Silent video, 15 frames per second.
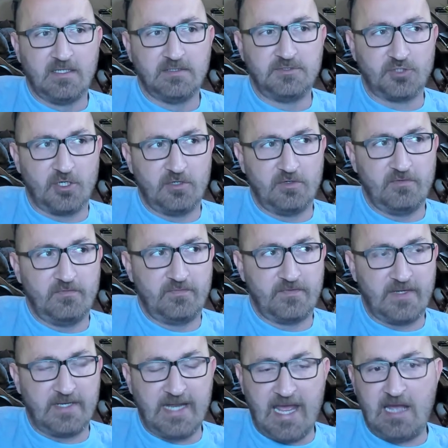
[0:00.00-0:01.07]
Drove
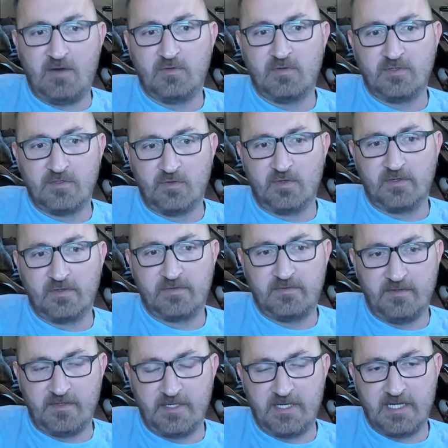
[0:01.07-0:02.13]
an hour north
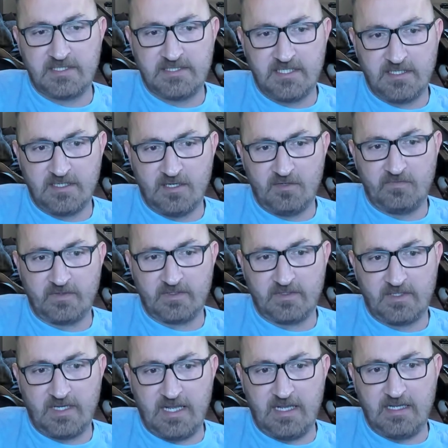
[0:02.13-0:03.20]
to the next city over
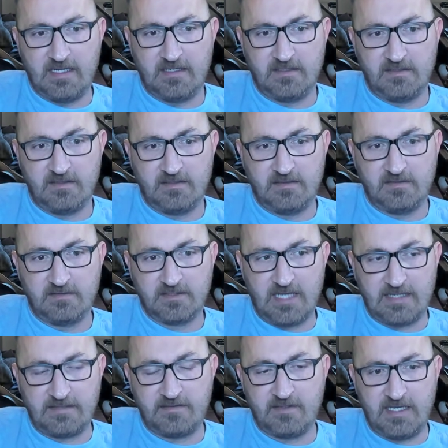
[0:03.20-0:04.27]
and
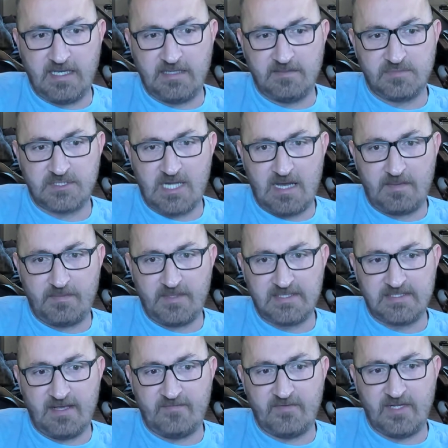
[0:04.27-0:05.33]
got to the GameStop at
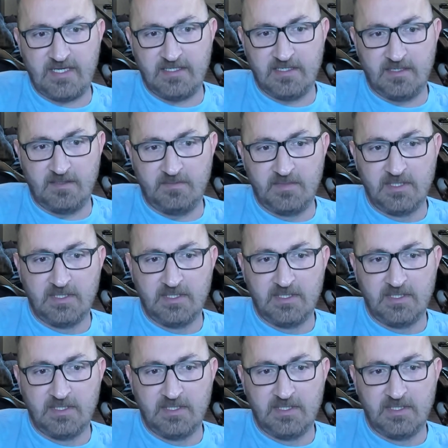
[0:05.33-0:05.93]
7 a.m.